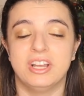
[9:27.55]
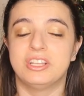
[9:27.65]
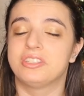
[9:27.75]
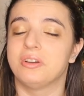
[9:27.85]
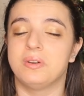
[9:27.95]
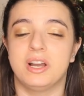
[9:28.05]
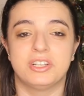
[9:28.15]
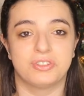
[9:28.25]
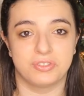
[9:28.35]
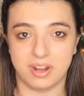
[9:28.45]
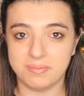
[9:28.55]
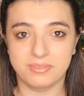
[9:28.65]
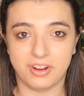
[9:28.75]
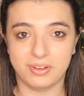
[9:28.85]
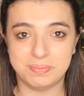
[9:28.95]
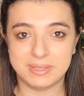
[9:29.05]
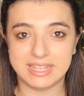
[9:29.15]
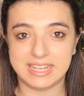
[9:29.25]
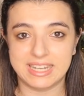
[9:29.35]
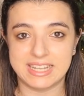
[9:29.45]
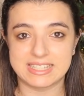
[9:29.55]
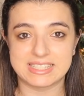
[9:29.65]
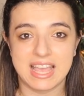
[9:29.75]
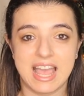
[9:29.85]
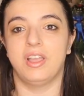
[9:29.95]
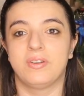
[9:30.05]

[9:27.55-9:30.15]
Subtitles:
So drum roll please.